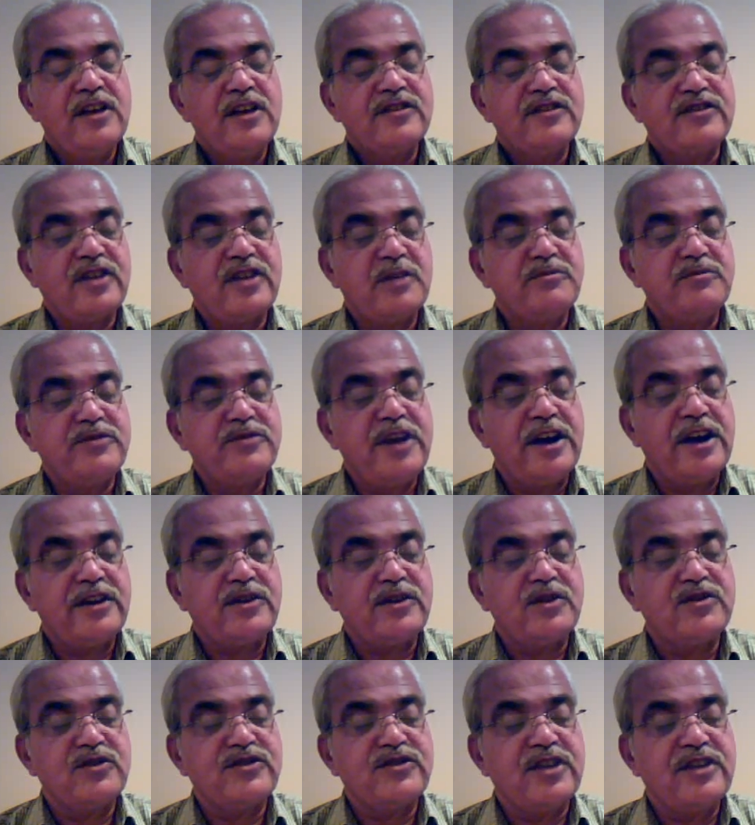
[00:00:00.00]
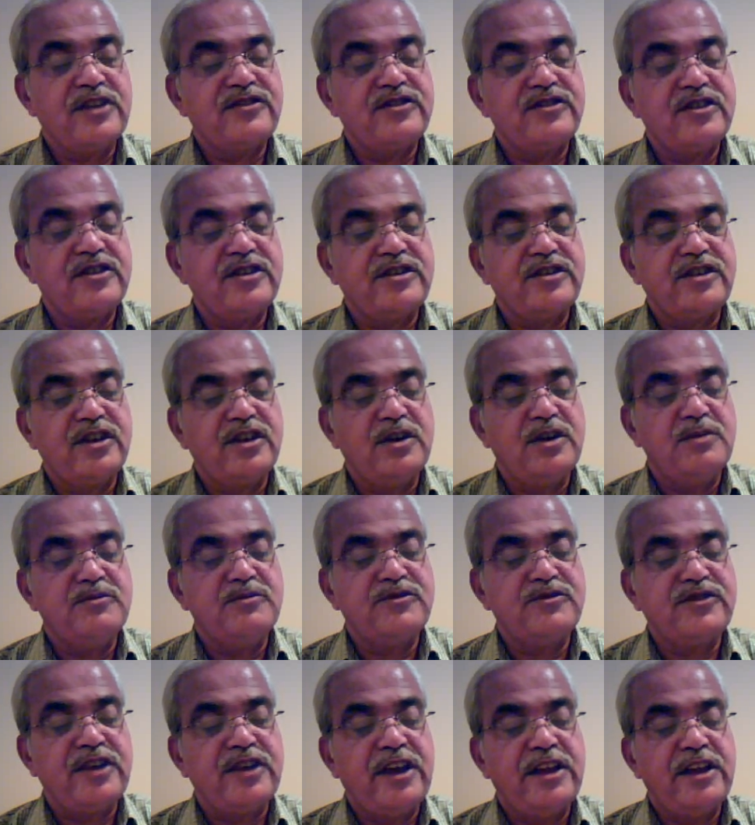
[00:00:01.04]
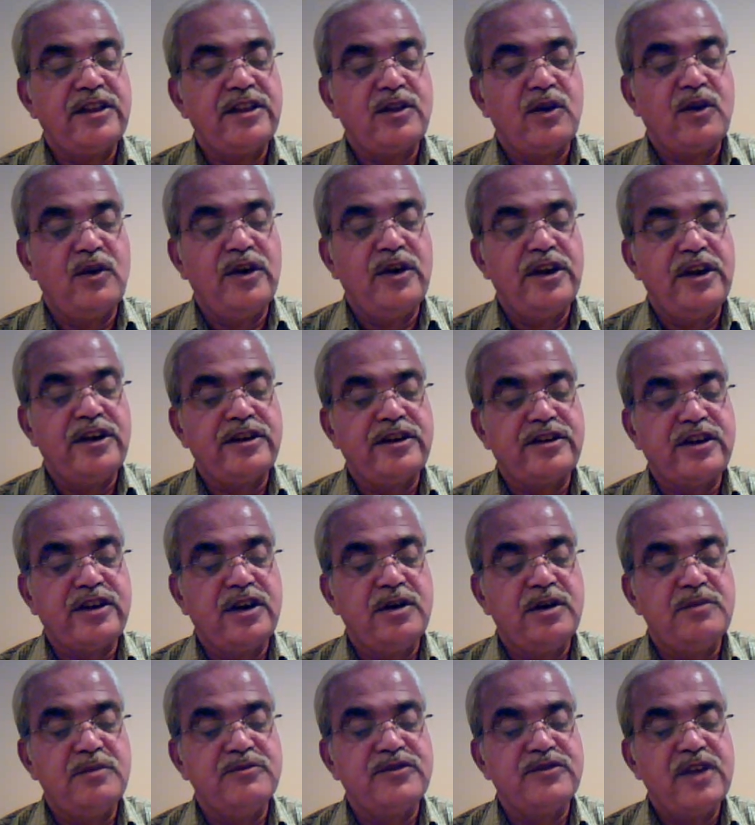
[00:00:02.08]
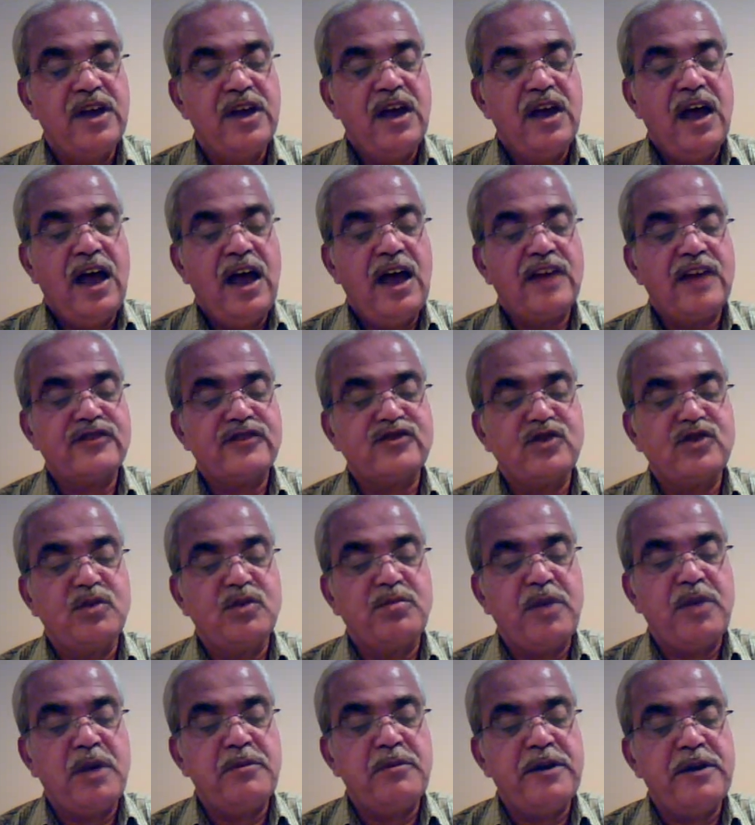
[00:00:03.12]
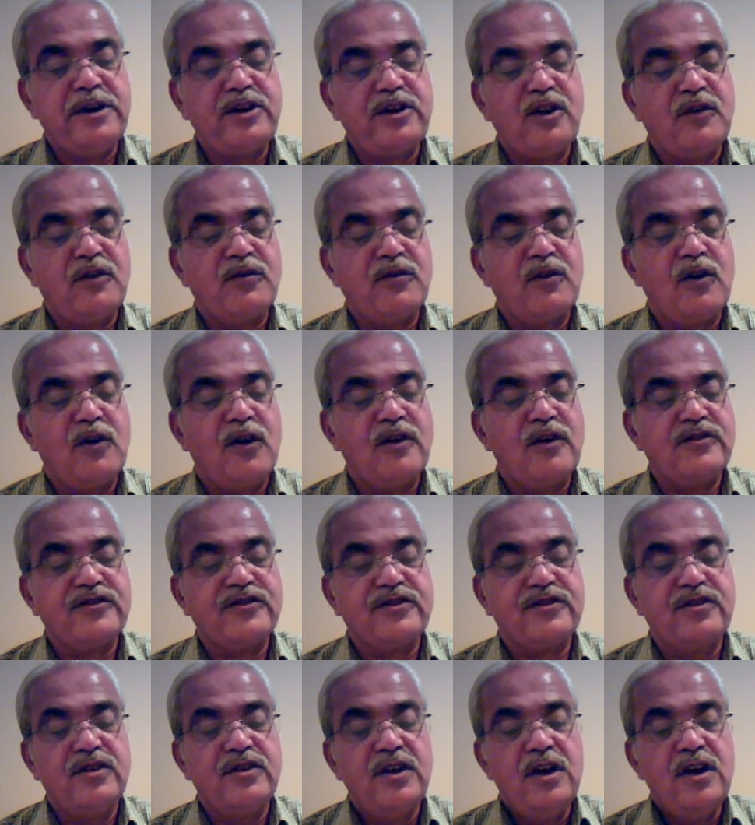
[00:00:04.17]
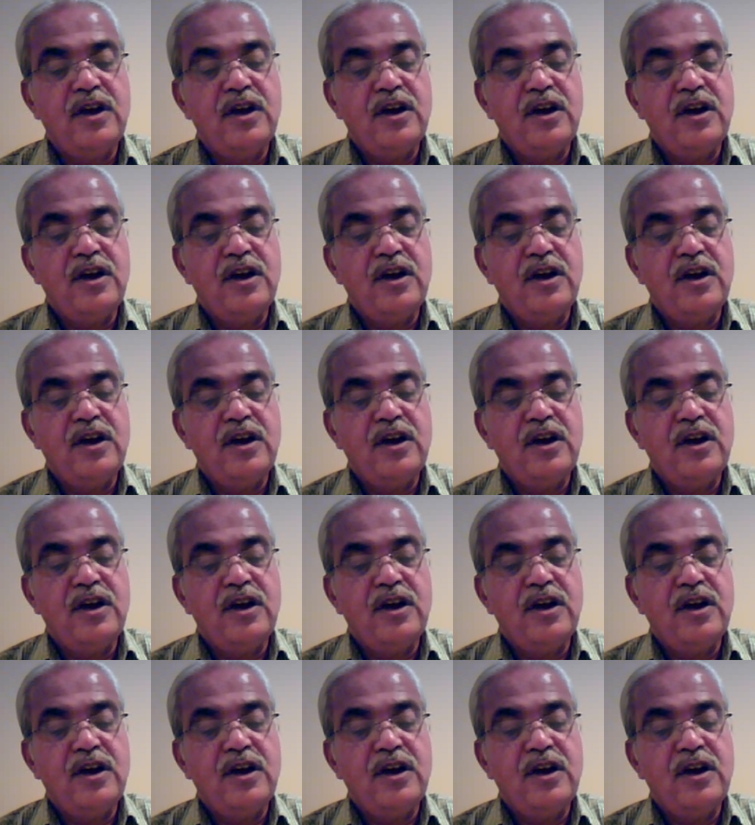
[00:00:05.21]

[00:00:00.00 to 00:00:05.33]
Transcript: subject to such terms, including terms as to payment of costs